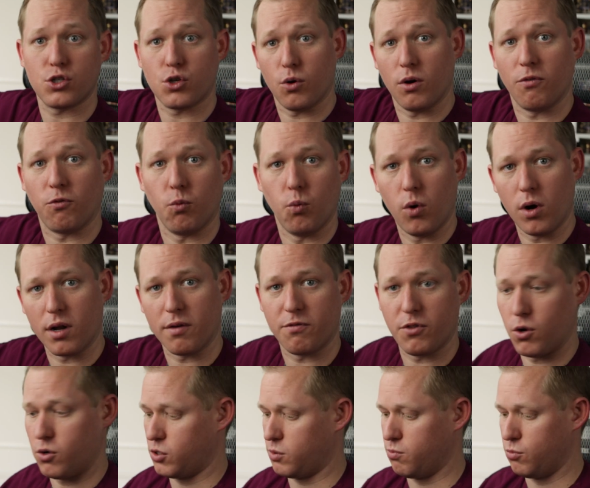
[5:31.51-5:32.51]
So if one of
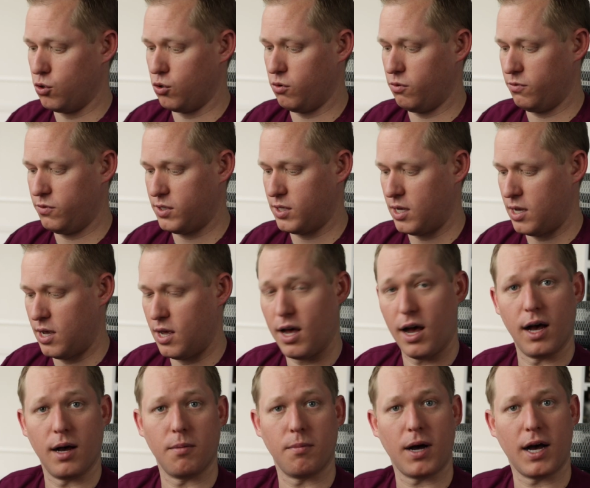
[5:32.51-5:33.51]
those moves,
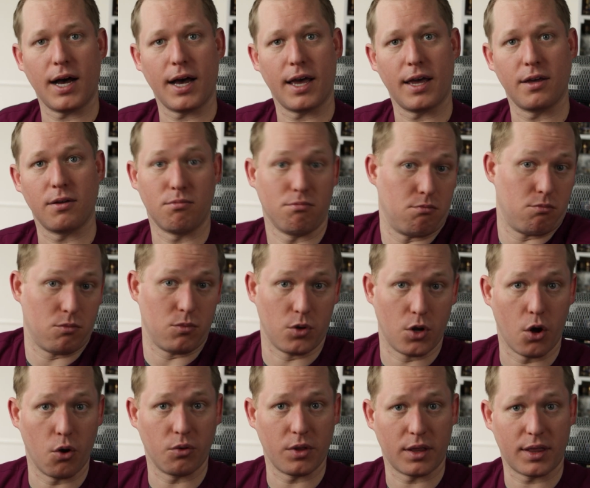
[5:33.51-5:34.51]
I
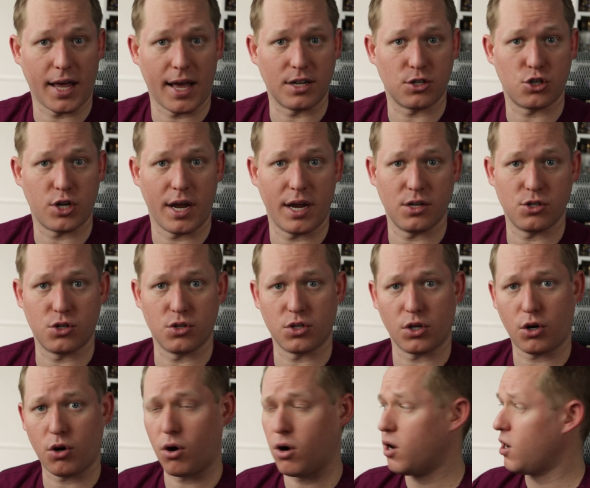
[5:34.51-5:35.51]
know that that change has
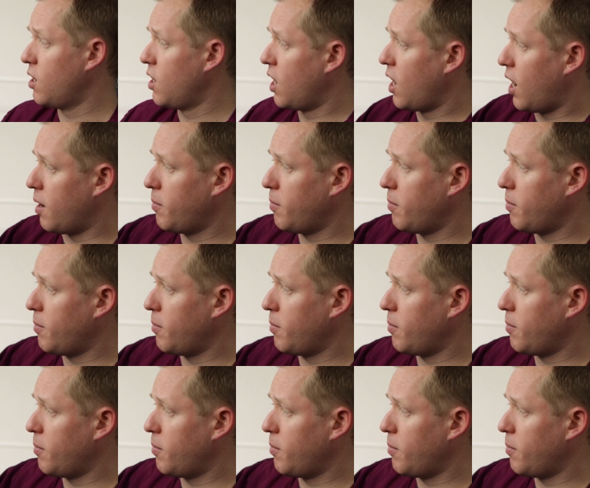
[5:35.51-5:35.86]
occurred.